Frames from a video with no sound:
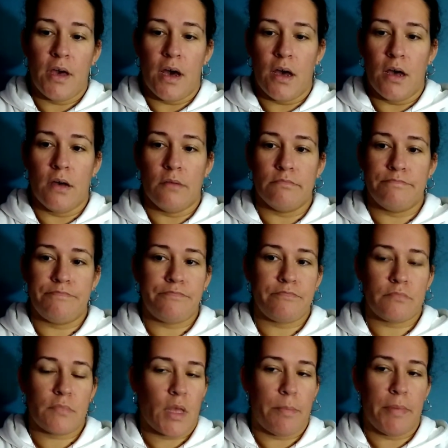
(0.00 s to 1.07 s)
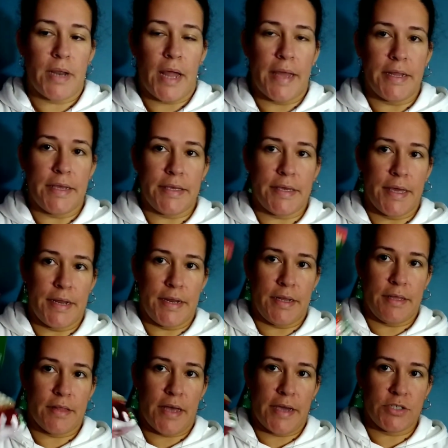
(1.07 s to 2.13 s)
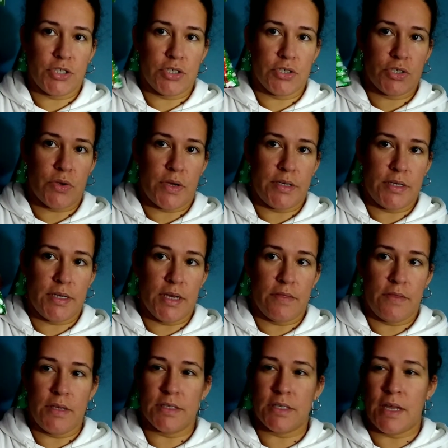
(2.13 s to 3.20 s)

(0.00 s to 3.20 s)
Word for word: Um, but I didn't get any last year, so I did get these.